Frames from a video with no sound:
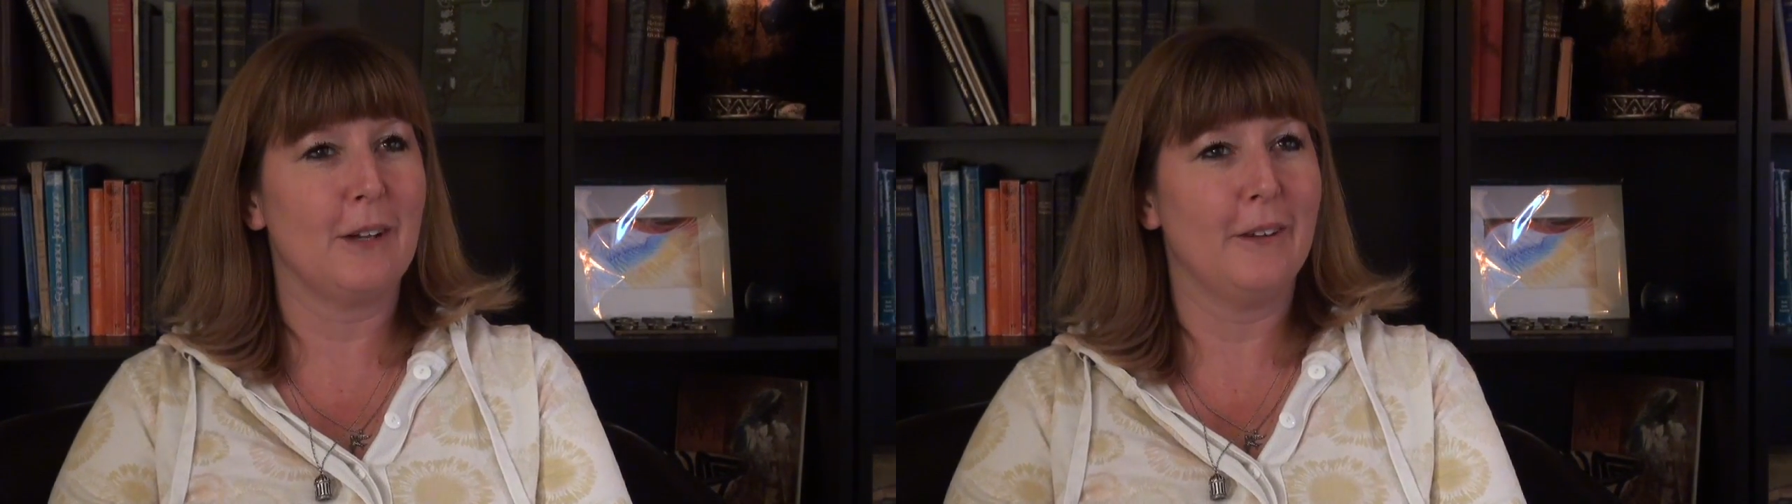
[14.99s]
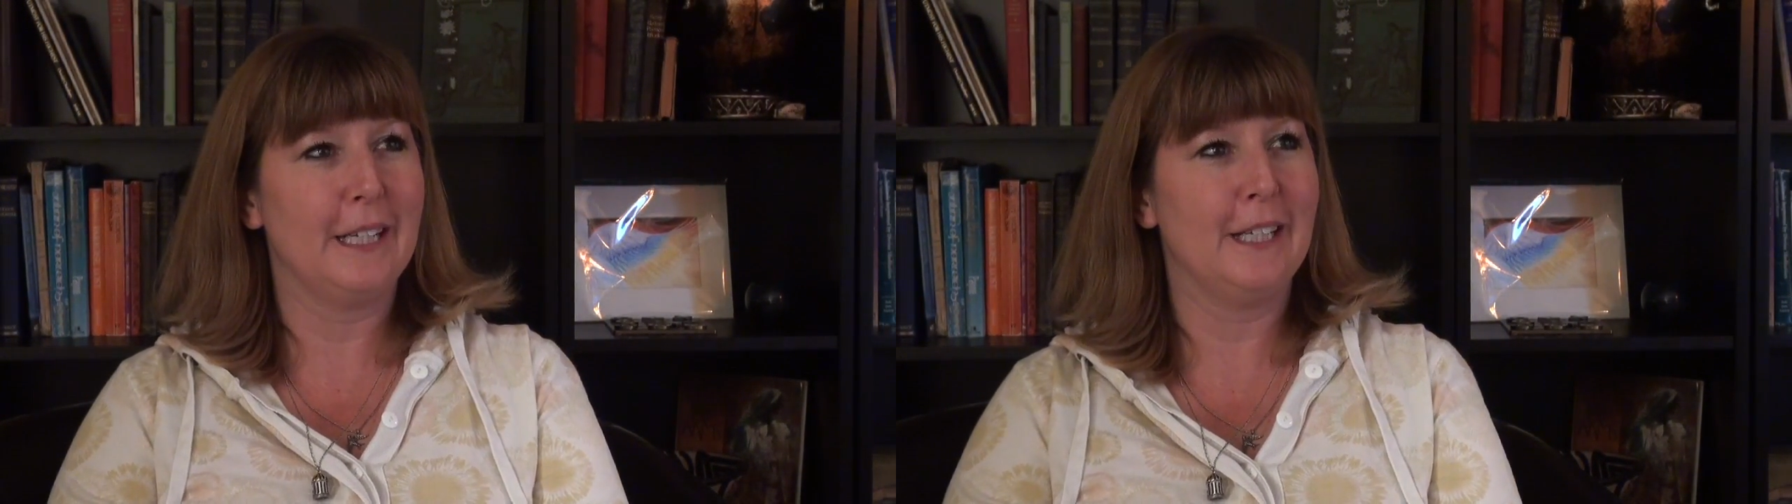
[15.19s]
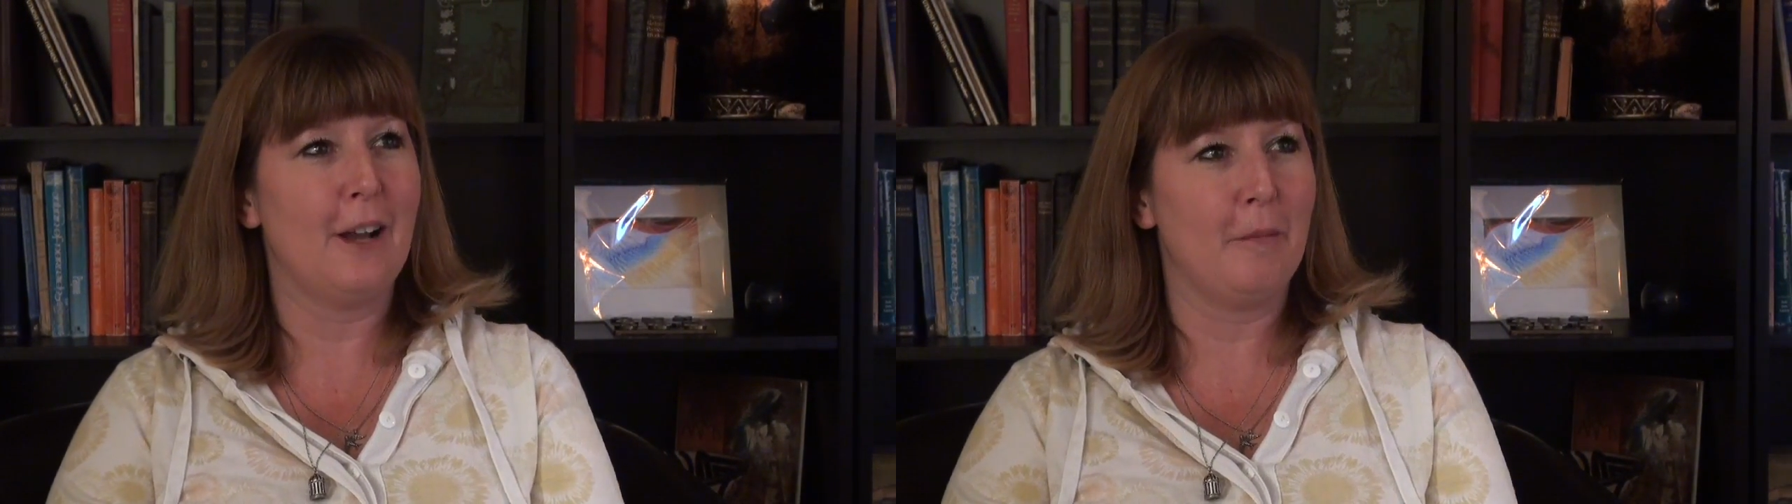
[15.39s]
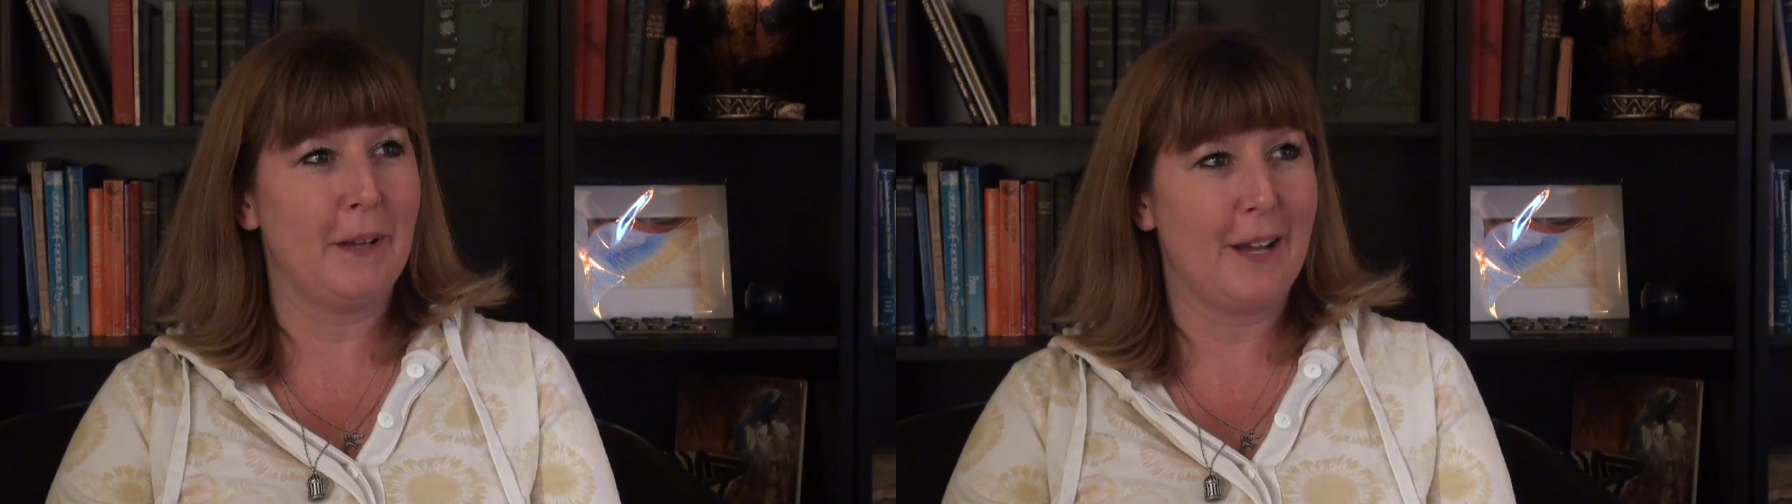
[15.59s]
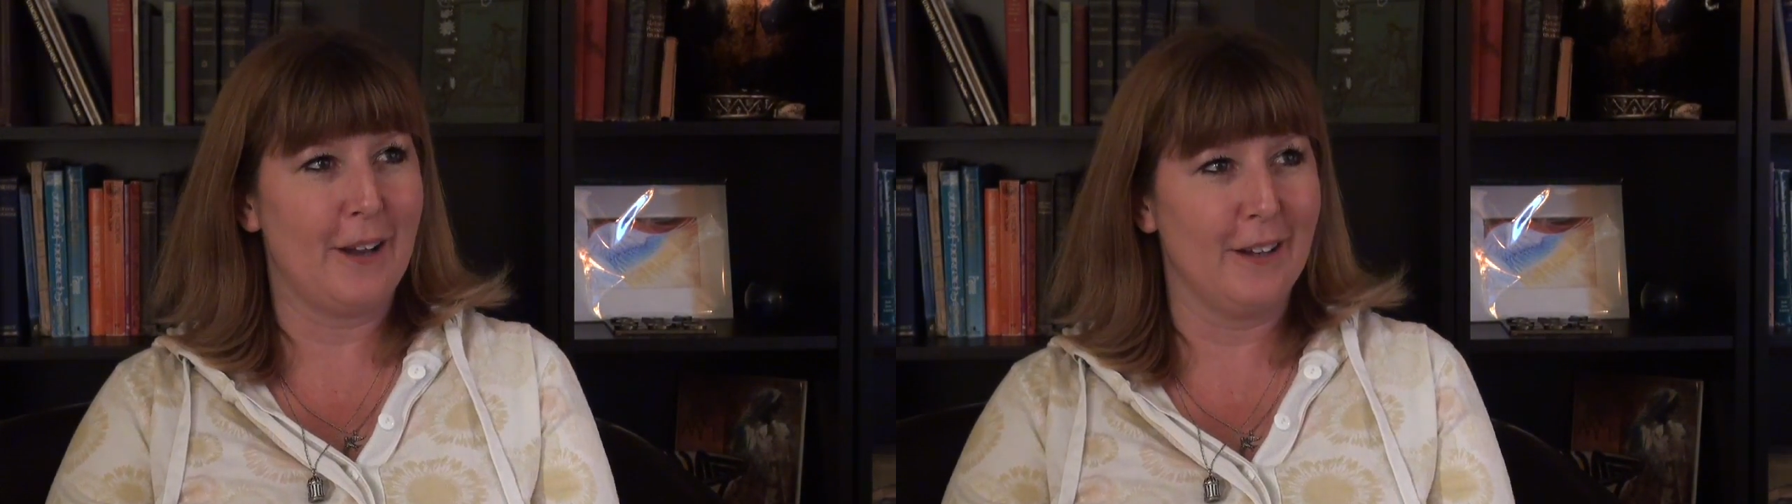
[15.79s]
already on
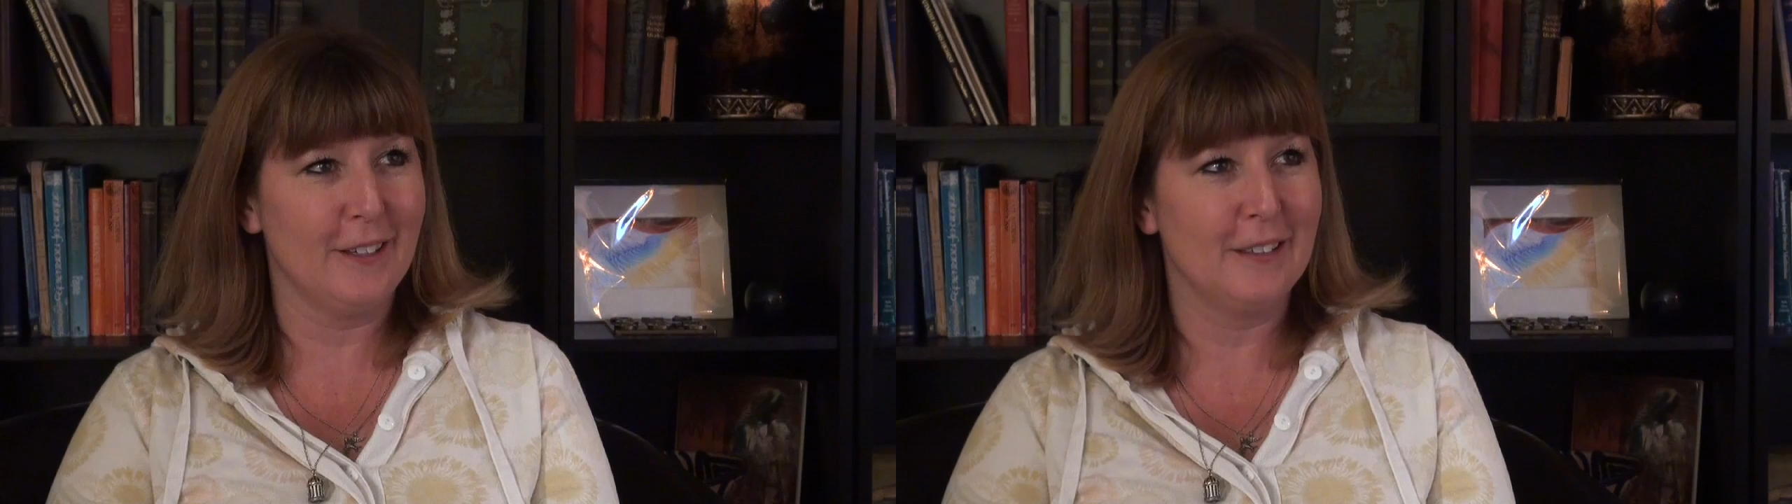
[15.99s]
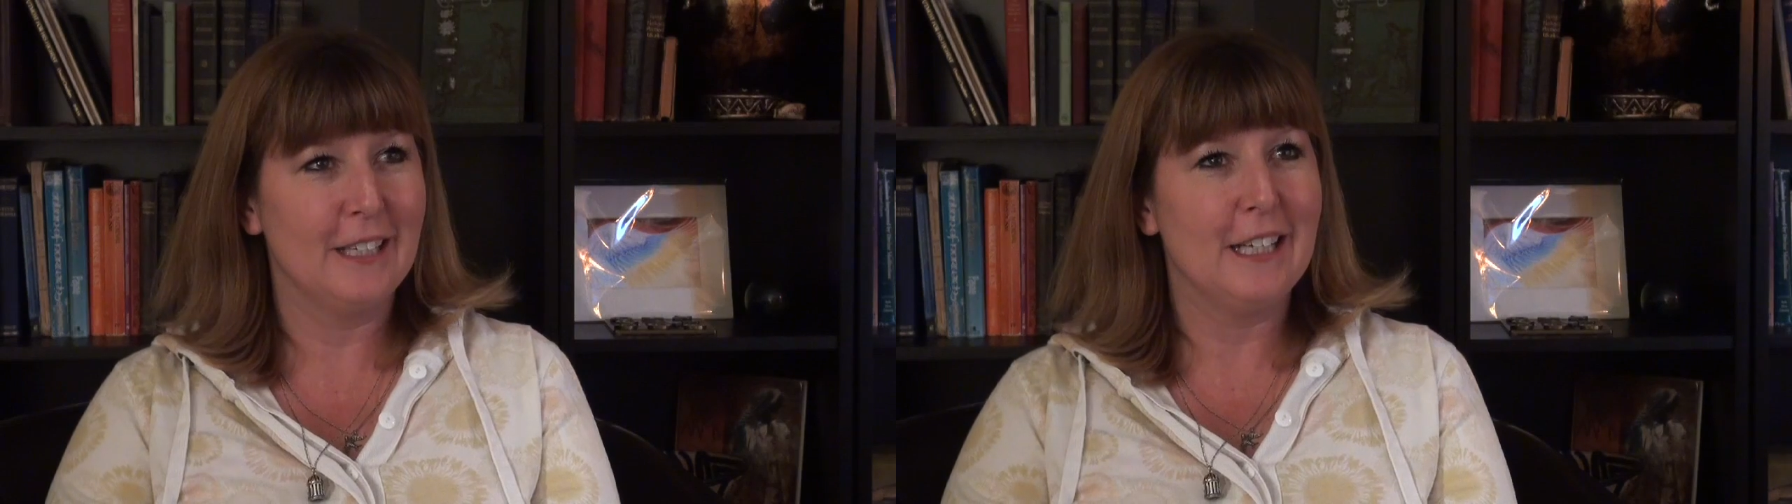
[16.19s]
my heart